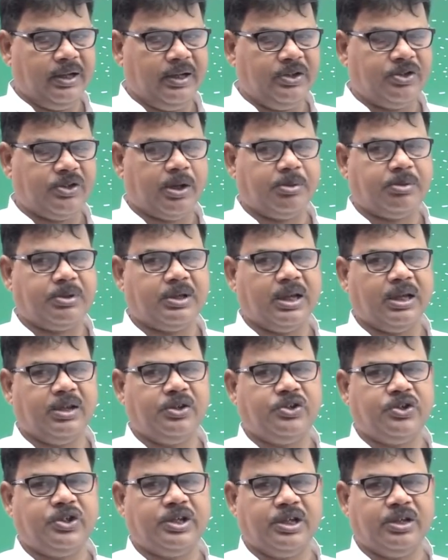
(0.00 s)
substance
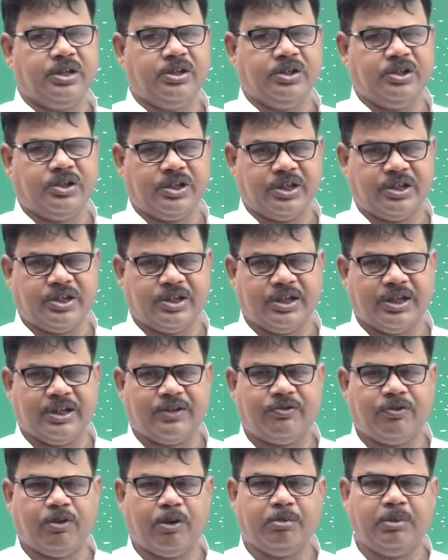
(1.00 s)
changes its state
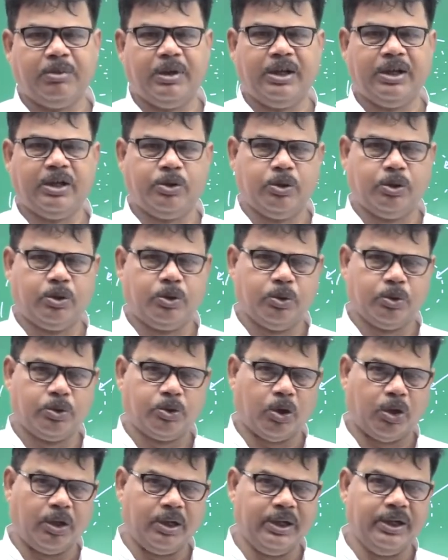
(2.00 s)
from liquid to
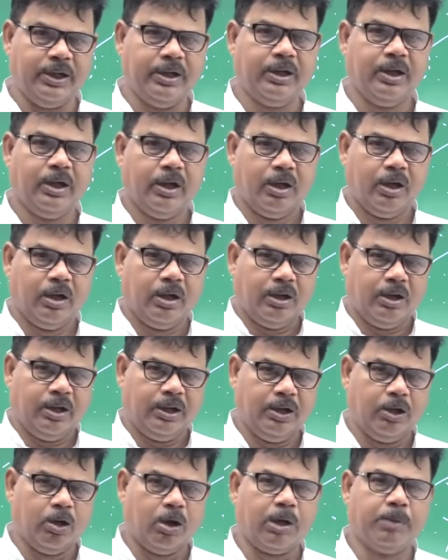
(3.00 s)
solid,
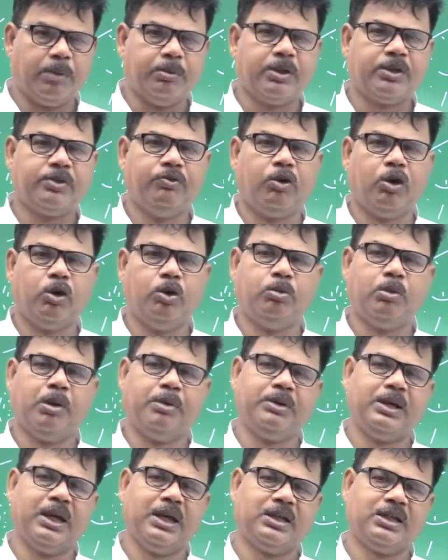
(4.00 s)
enormous volume
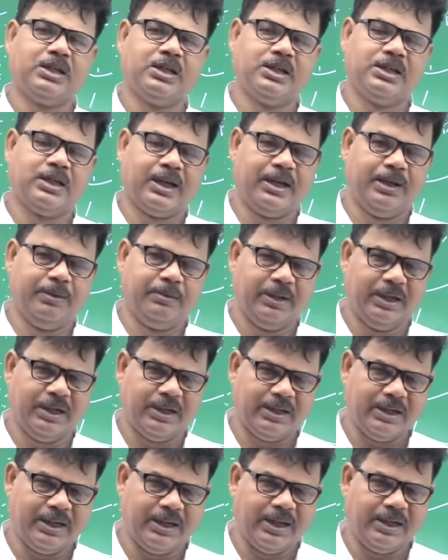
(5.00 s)
of gases are
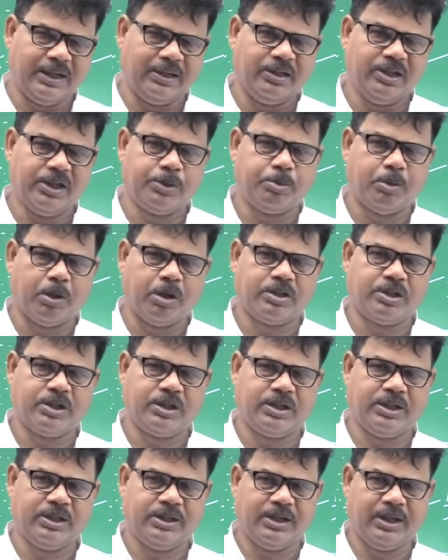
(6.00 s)
liberated, and this
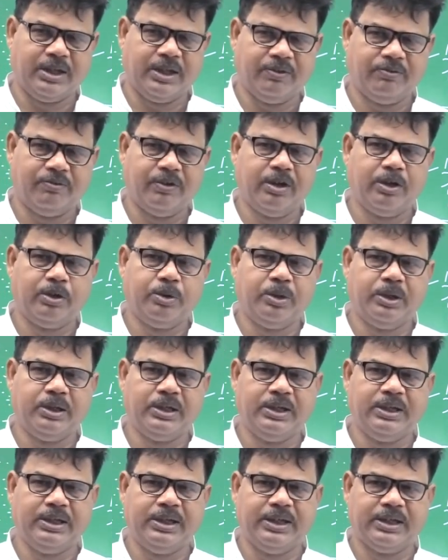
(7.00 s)
process is referred to as
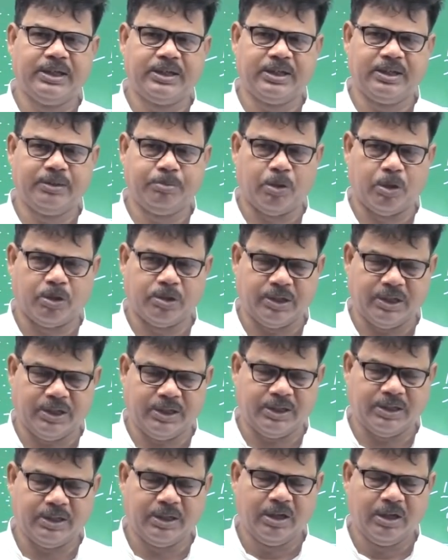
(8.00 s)
degassing process.